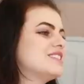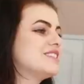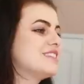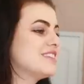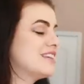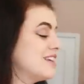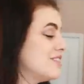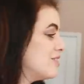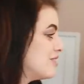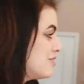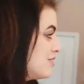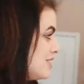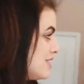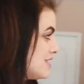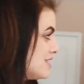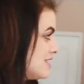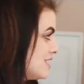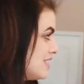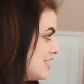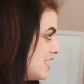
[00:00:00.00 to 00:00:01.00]
Does anyone
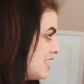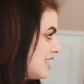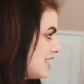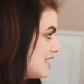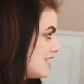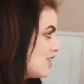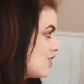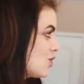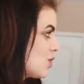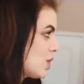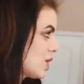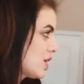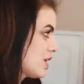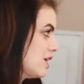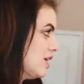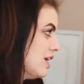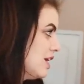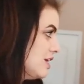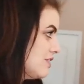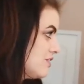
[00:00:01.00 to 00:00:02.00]
want tea or
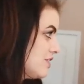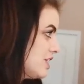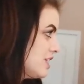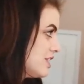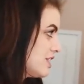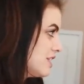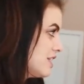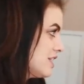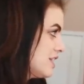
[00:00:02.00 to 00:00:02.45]
coffee or